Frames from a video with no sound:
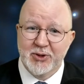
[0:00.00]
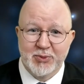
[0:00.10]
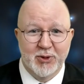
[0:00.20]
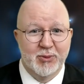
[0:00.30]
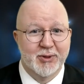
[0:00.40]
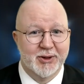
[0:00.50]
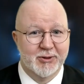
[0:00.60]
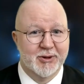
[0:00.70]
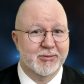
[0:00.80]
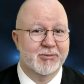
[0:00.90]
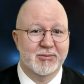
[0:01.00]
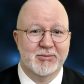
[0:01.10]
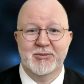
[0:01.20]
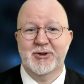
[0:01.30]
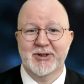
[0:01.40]
probably you're
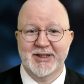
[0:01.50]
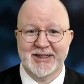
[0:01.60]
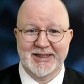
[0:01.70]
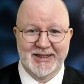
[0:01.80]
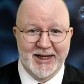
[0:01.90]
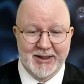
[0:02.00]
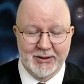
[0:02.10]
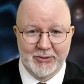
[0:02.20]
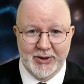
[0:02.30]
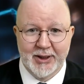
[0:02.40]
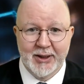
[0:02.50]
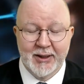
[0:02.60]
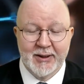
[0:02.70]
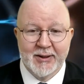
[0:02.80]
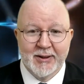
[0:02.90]
not exactly right,
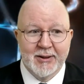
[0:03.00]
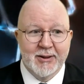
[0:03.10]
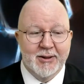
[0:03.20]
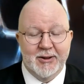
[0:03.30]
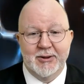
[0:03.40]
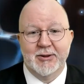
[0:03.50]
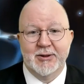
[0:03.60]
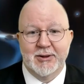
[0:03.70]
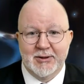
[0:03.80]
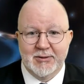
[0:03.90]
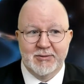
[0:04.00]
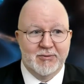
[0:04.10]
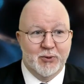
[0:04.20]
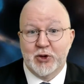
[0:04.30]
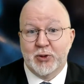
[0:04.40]
because
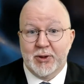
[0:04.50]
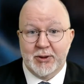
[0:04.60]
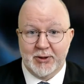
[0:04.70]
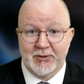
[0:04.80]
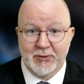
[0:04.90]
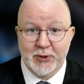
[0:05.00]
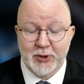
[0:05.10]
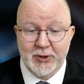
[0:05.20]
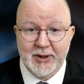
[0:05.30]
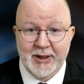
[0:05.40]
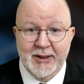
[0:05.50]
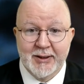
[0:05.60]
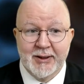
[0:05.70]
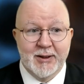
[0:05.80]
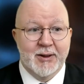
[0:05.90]
fortunately or unfortunately,
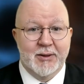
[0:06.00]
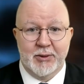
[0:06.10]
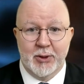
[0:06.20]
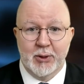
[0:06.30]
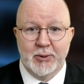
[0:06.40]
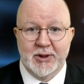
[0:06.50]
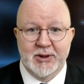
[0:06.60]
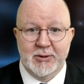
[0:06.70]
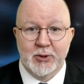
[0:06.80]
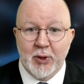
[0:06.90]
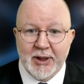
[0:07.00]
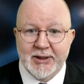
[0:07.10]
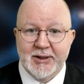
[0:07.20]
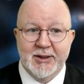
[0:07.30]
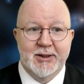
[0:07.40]
there are always
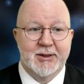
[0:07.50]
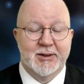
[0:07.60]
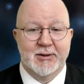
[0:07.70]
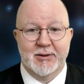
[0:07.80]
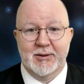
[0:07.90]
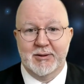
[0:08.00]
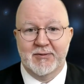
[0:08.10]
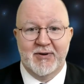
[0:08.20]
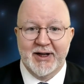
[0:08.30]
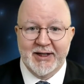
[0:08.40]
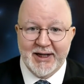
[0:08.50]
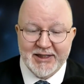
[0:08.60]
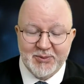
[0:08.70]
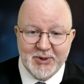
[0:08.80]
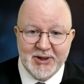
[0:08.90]
nuances, fine
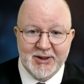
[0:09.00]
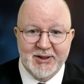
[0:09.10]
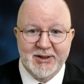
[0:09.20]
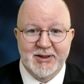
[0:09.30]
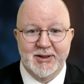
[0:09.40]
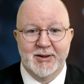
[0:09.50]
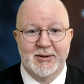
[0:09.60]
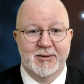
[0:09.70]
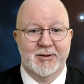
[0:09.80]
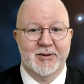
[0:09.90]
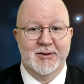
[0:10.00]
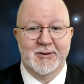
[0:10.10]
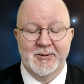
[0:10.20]
aspects, and